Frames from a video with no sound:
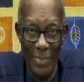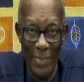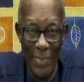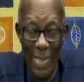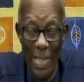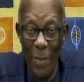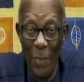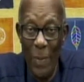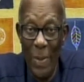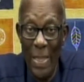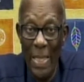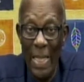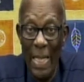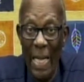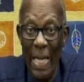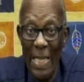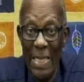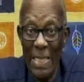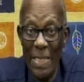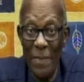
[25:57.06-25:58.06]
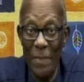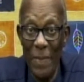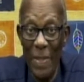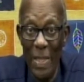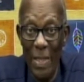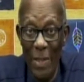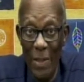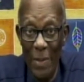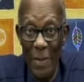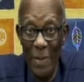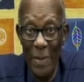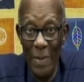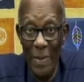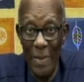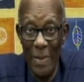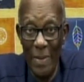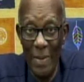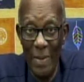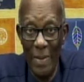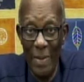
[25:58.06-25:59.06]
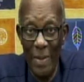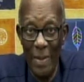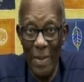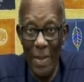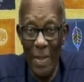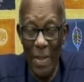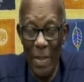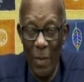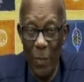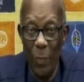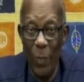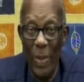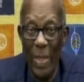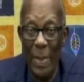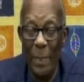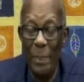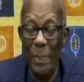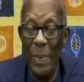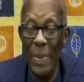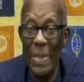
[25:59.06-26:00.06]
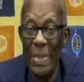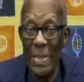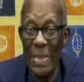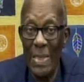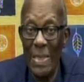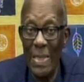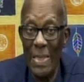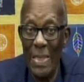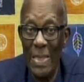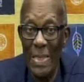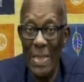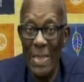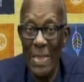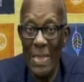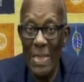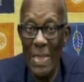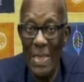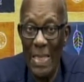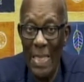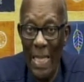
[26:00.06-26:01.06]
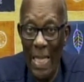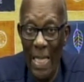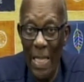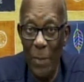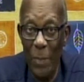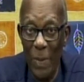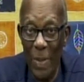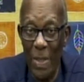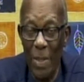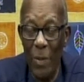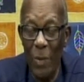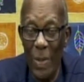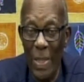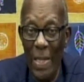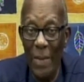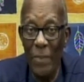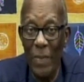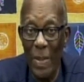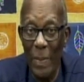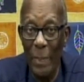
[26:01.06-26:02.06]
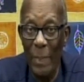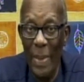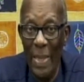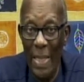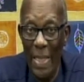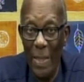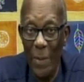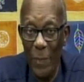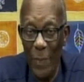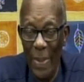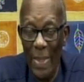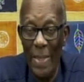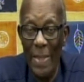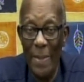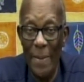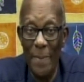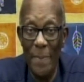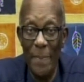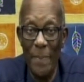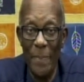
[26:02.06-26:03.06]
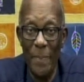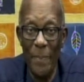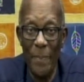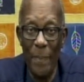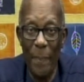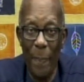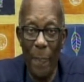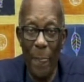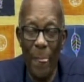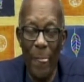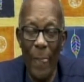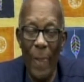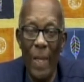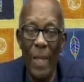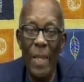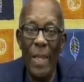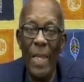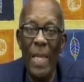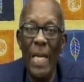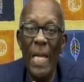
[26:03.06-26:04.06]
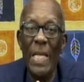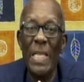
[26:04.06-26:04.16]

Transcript: Now, in the eyes of the law, when persons die without having made a will, their